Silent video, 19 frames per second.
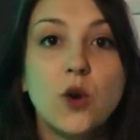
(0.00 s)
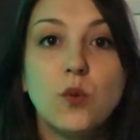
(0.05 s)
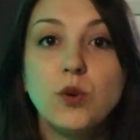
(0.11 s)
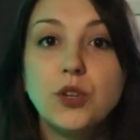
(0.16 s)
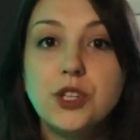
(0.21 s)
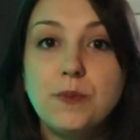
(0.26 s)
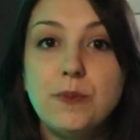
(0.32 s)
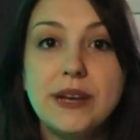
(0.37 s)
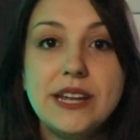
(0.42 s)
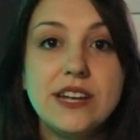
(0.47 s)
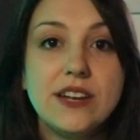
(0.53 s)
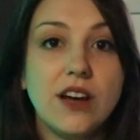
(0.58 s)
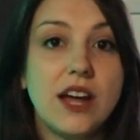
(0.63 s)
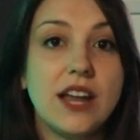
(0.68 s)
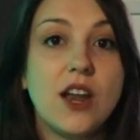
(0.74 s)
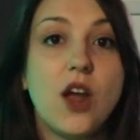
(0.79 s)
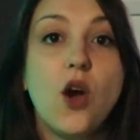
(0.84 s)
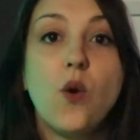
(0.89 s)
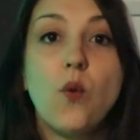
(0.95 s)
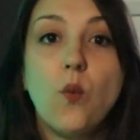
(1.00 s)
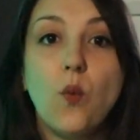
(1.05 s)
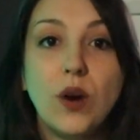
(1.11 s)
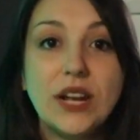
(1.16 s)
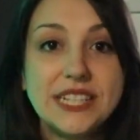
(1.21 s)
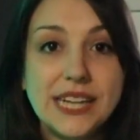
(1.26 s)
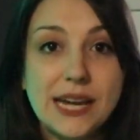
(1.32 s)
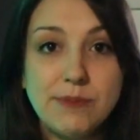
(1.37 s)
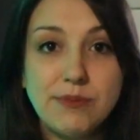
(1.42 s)
will depend on
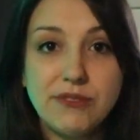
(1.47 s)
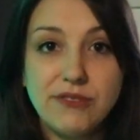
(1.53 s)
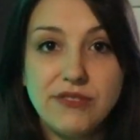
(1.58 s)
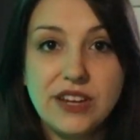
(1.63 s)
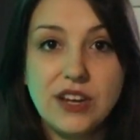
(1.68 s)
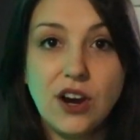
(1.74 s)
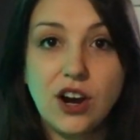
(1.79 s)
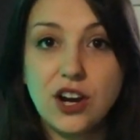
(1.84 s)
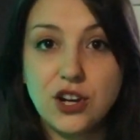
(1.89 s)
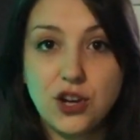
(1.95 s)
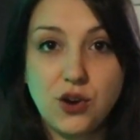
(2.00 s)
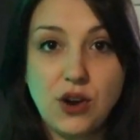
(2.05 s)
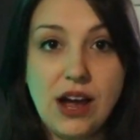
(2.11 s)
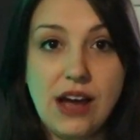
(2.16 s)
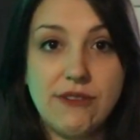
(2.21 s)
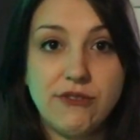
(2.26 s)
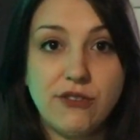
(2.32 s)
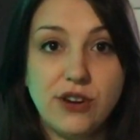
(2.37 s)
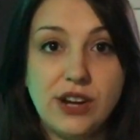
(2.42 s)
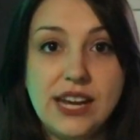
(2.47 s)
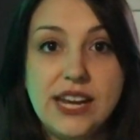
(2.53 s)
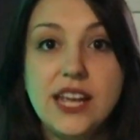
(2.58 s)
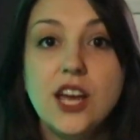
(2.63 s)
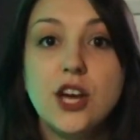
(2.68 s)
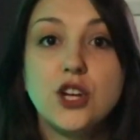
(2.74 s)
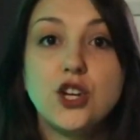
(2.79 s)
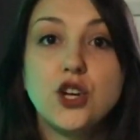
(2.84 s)
what type of VR you're offering,